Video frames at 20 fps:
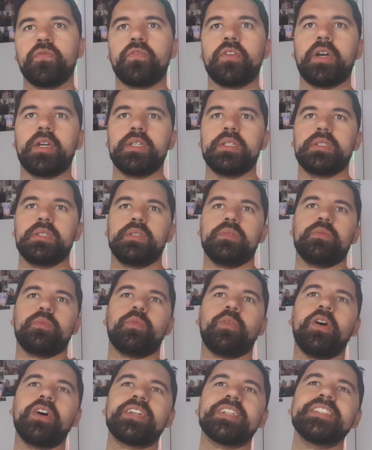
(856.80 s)
Finally,
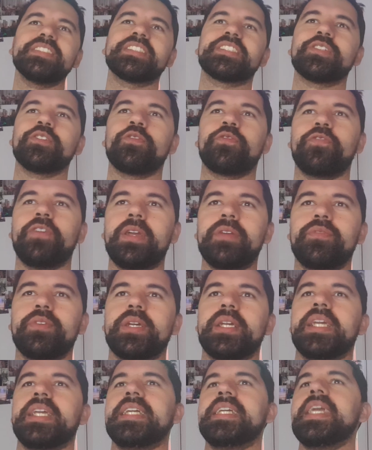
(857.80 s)
what is your
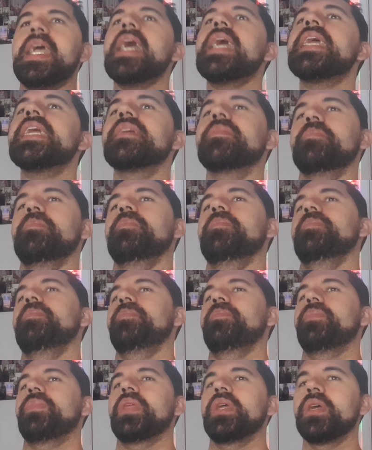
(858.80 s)
favorite game?
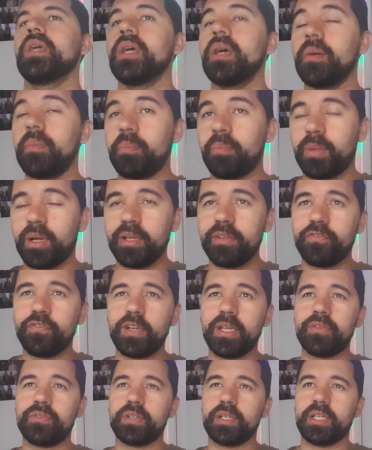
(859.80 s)
My
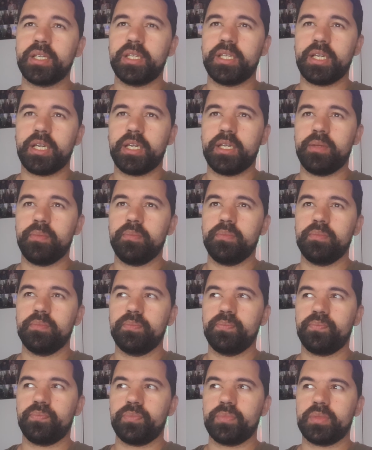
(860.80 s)
favorite
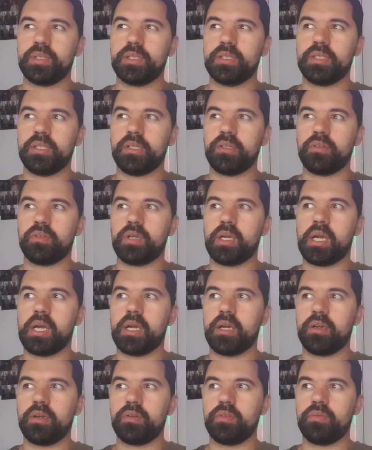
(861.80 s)
game, there
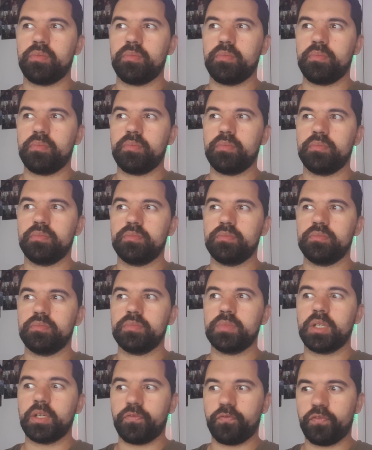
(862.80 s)
are
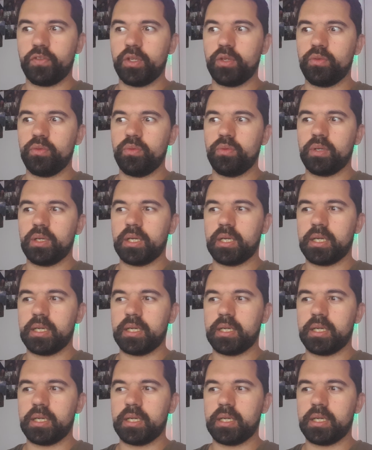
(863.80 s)
a few.